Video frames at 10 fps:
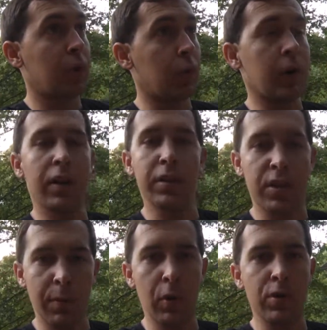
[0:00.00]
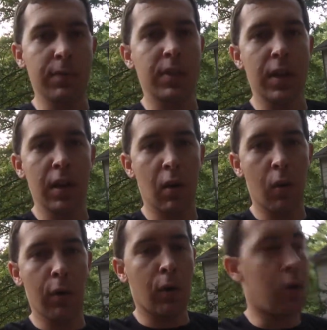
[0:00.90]
We're gonna dispose of said
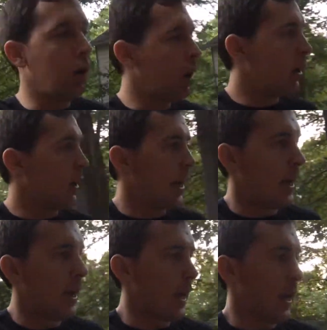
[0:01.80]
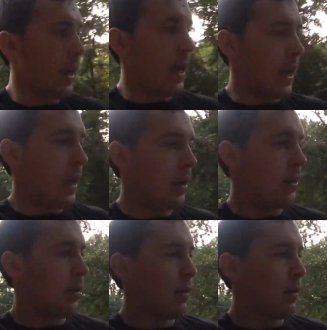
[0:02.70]
oil, and